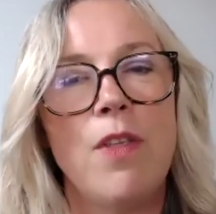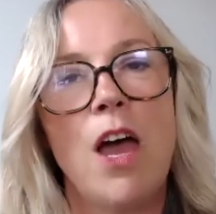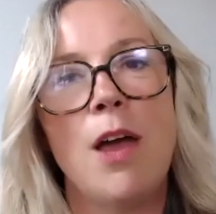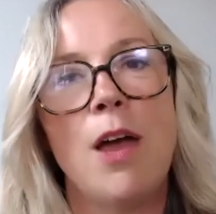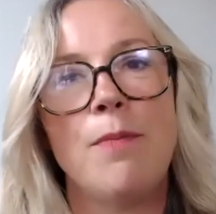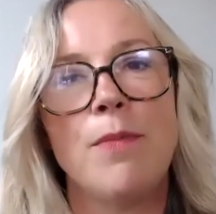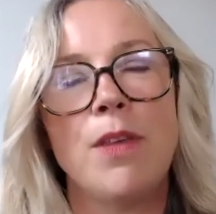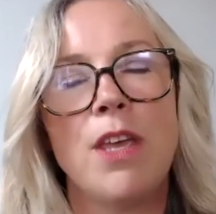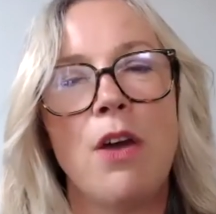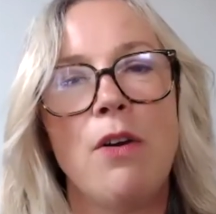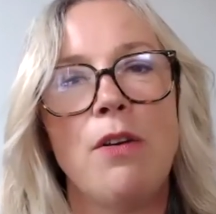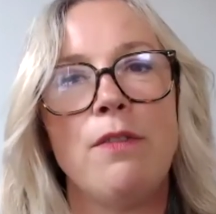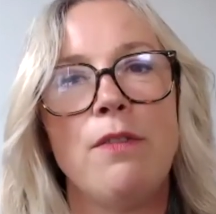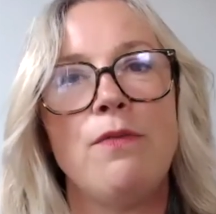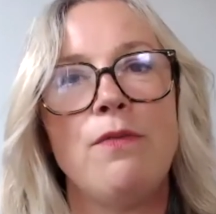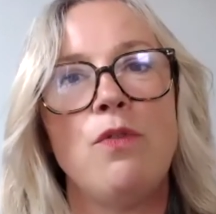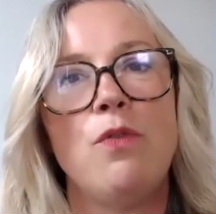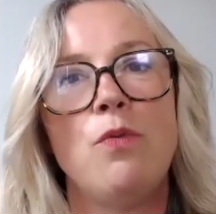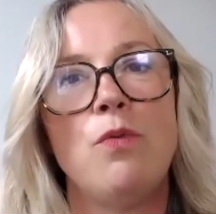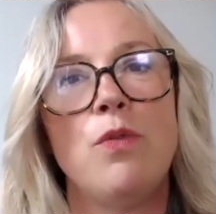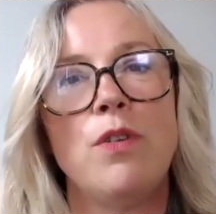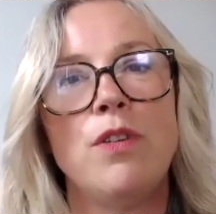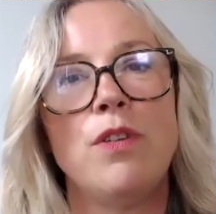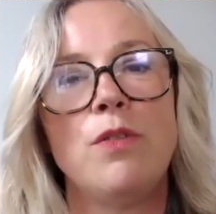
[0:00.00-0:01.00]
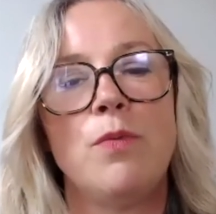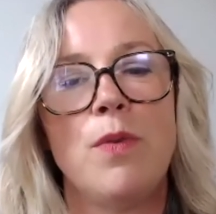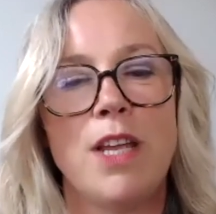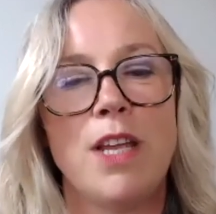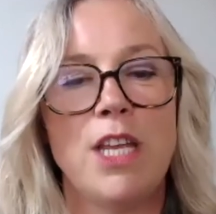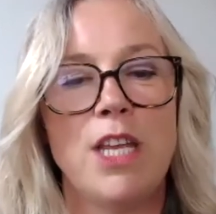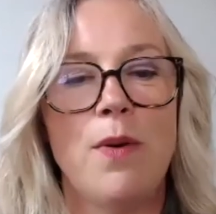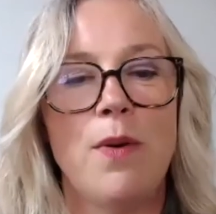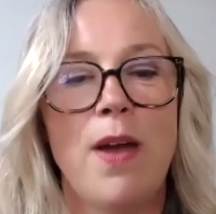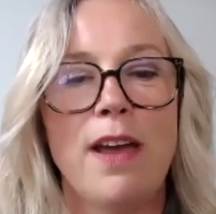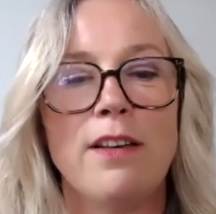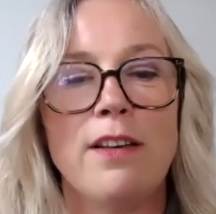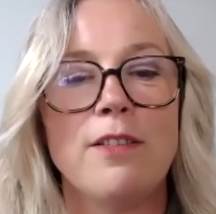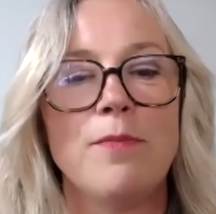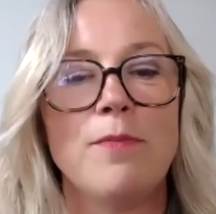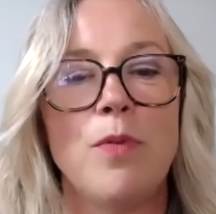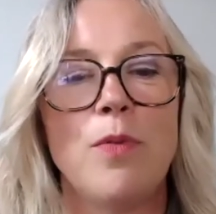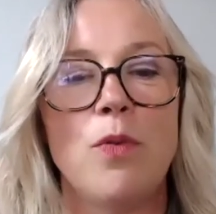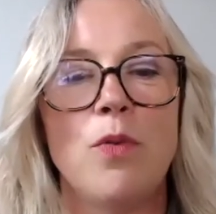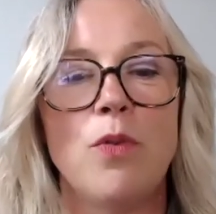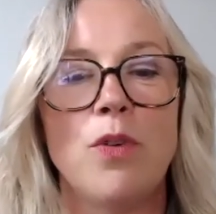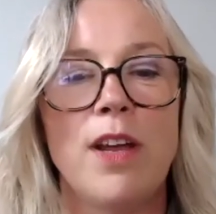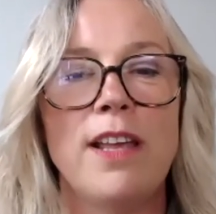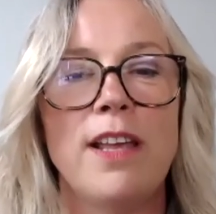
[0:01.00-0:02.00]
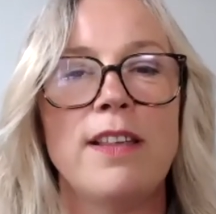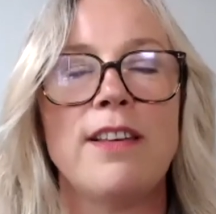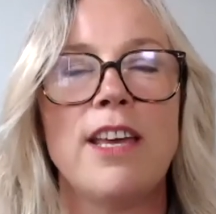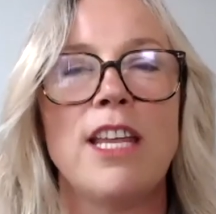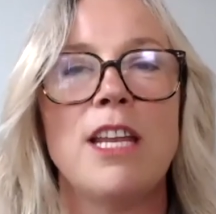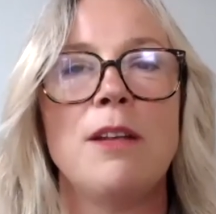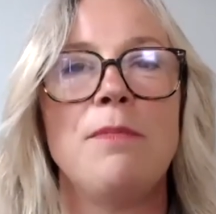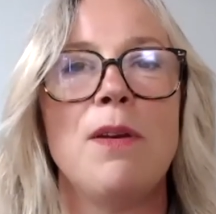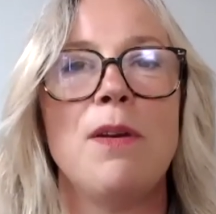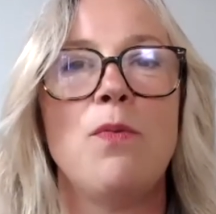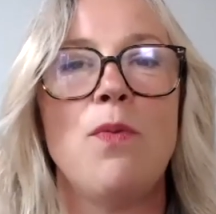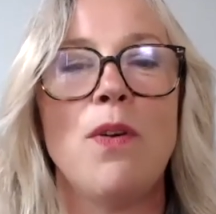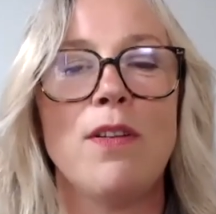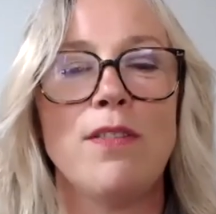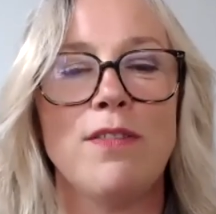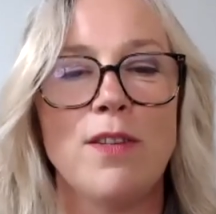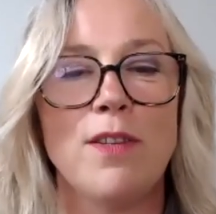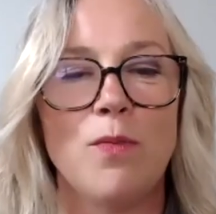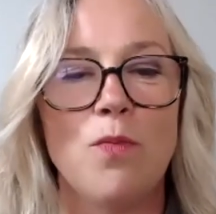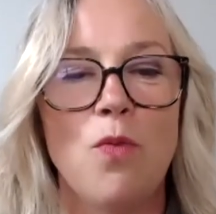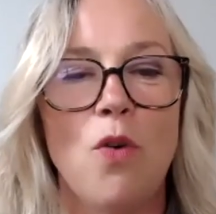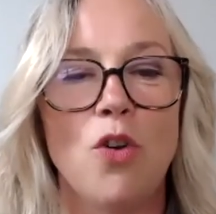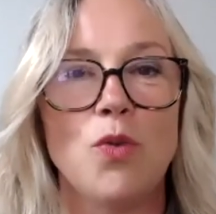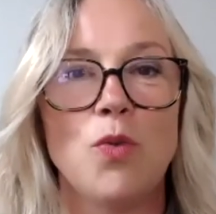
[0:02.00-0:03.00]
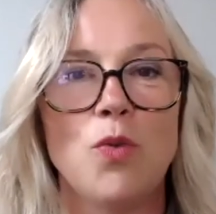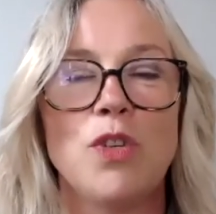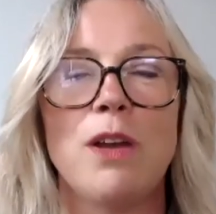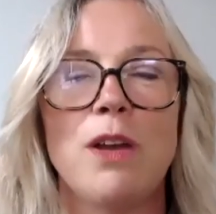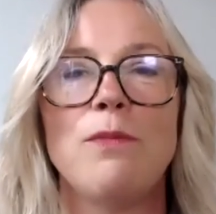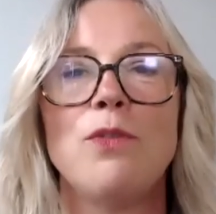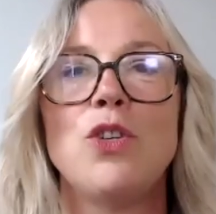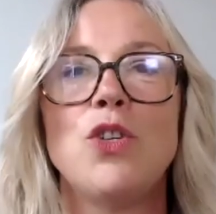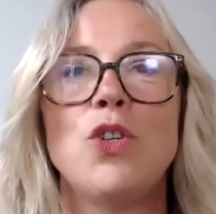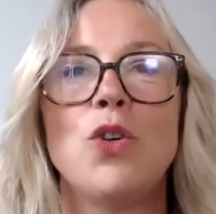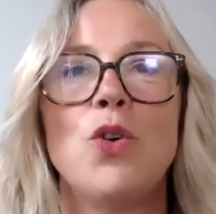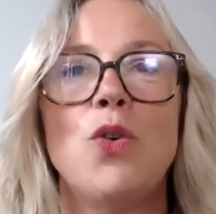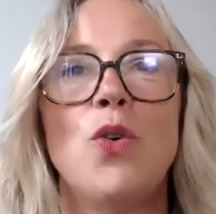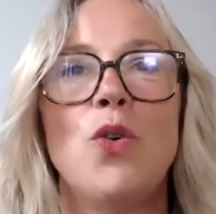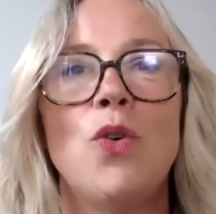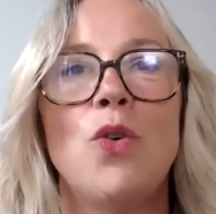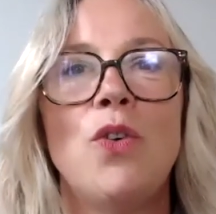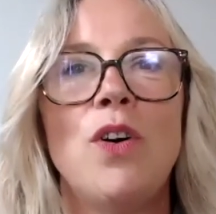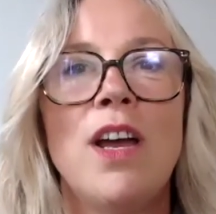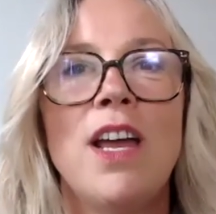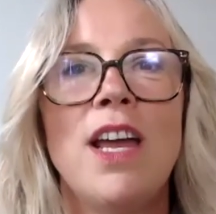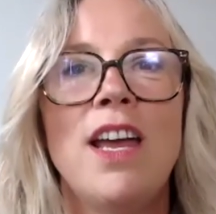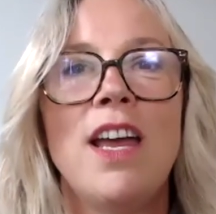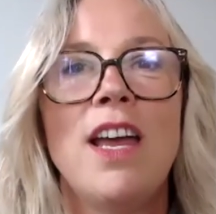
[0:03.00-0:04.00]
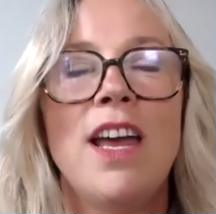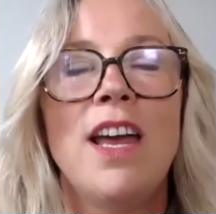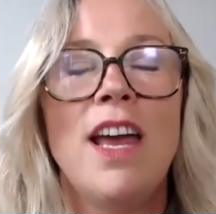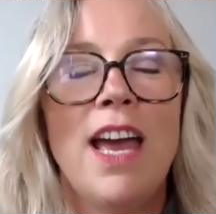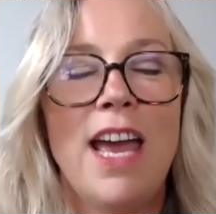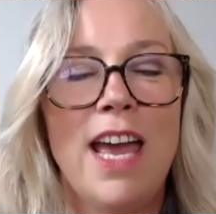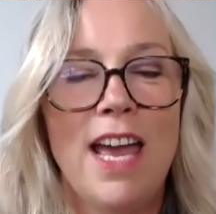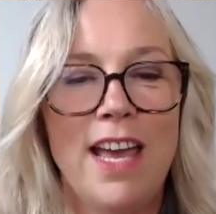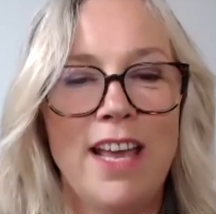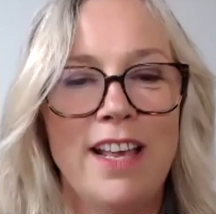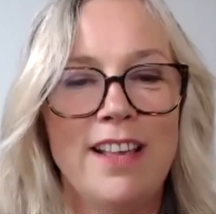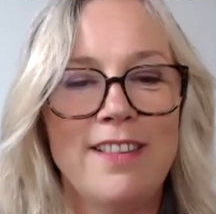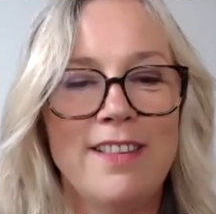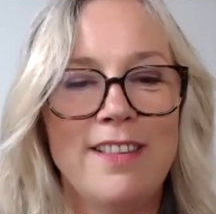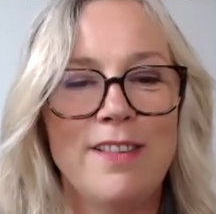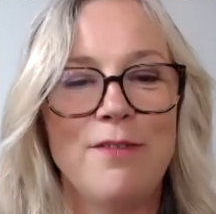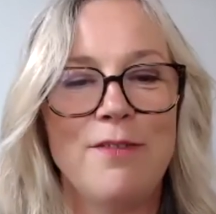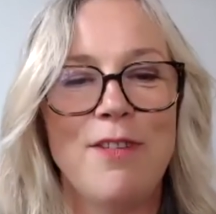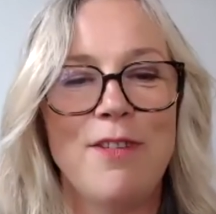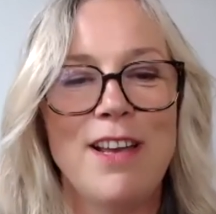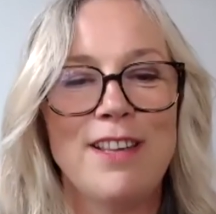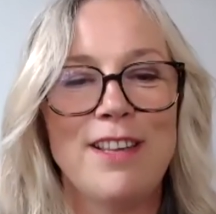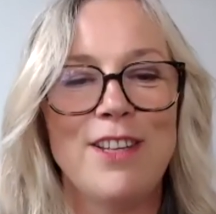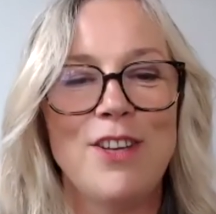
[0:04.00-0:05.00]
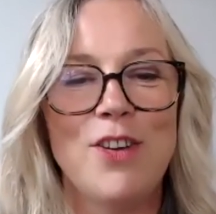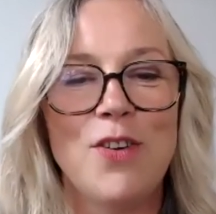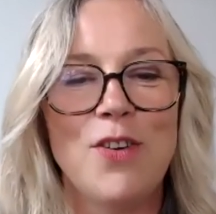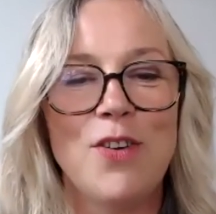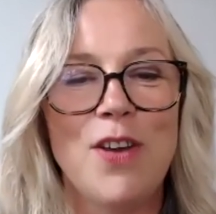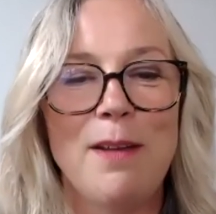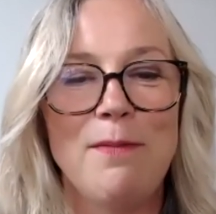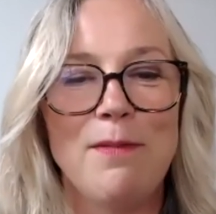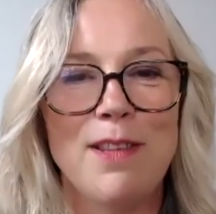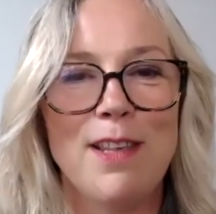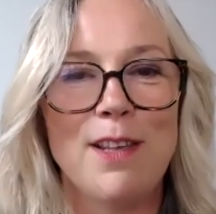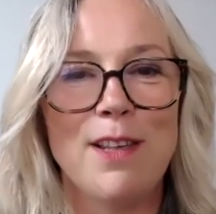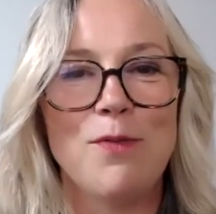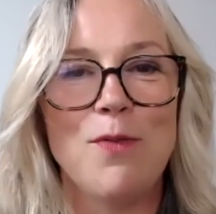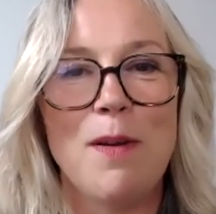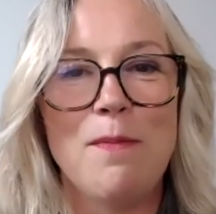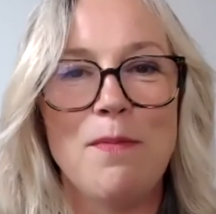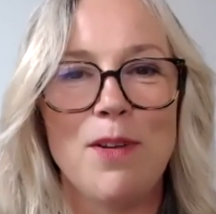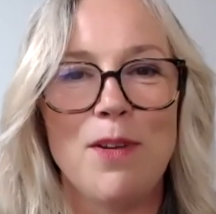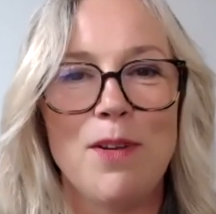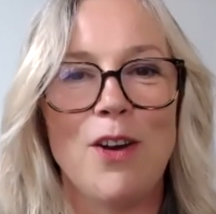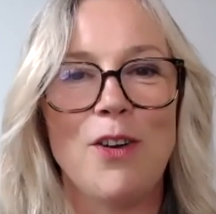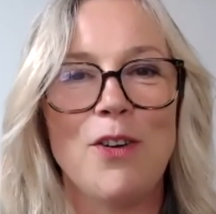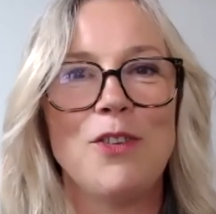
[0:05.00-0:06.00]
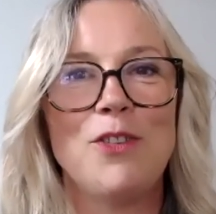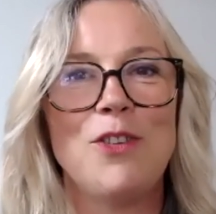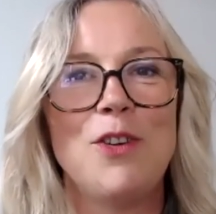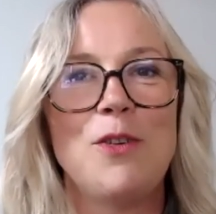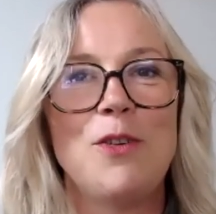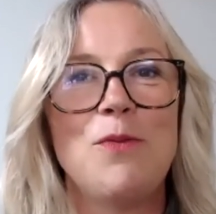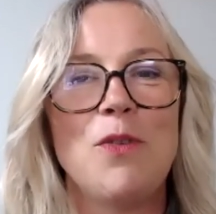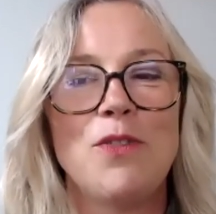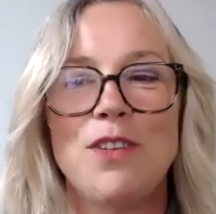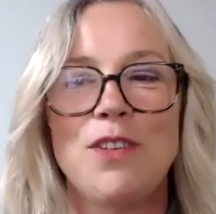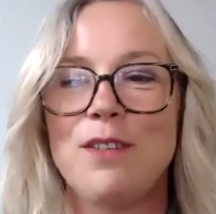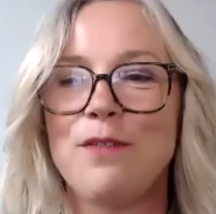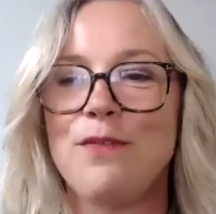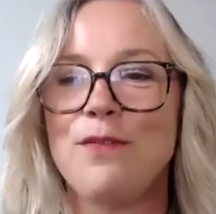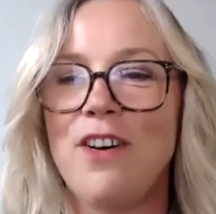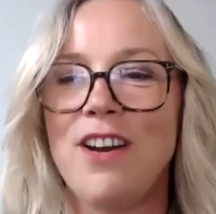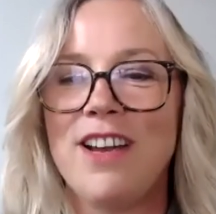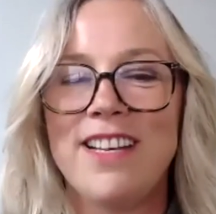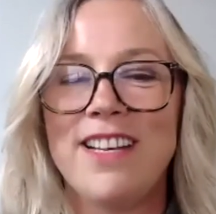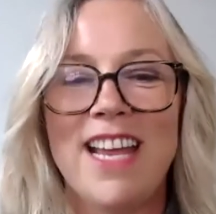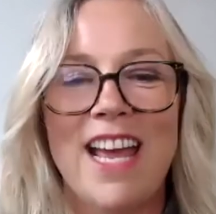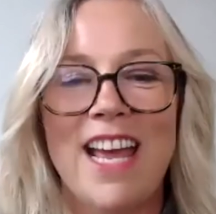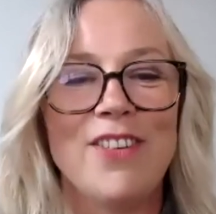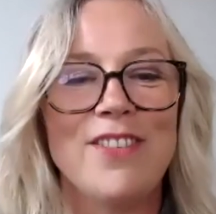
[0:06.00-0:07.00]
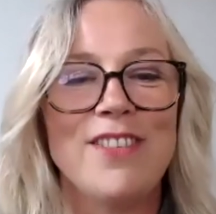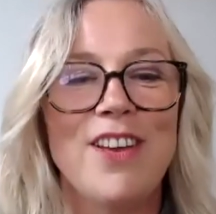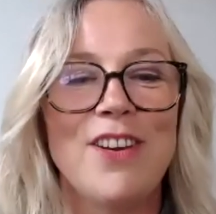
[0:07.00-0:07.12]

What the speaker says: going forward when you export. It's going to be one to watch, which I'm sure is the reason you came to this webinar, because you wanted to find out.